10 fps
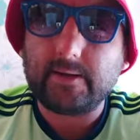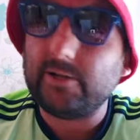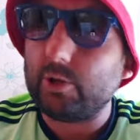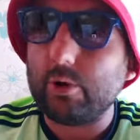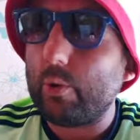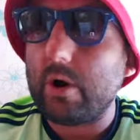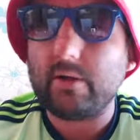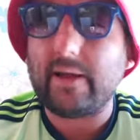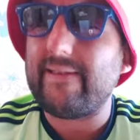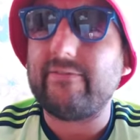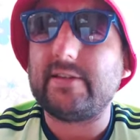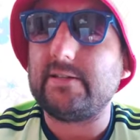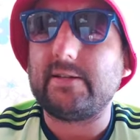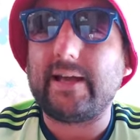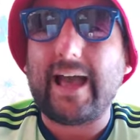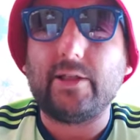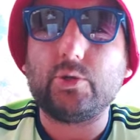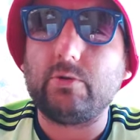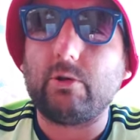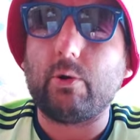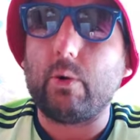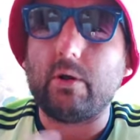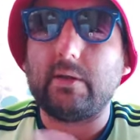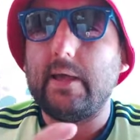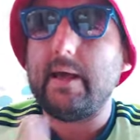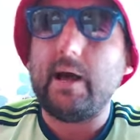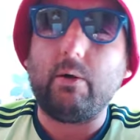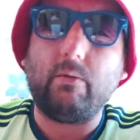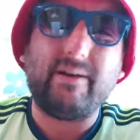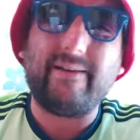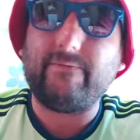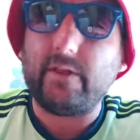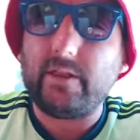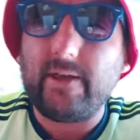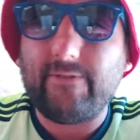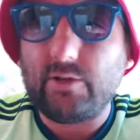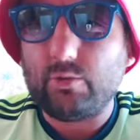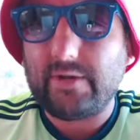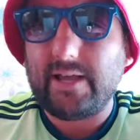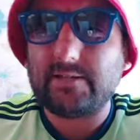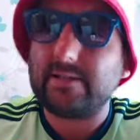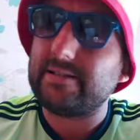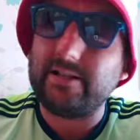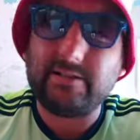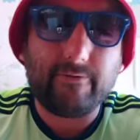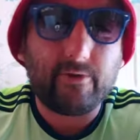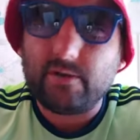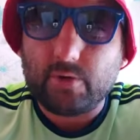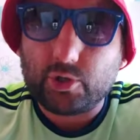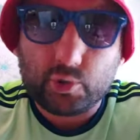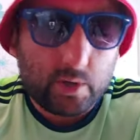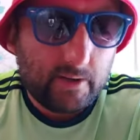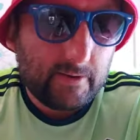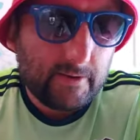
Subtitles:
I don't know what. I never tasted a can, so I don't know what. Oh, if they do taste slightly different, I'm not sure.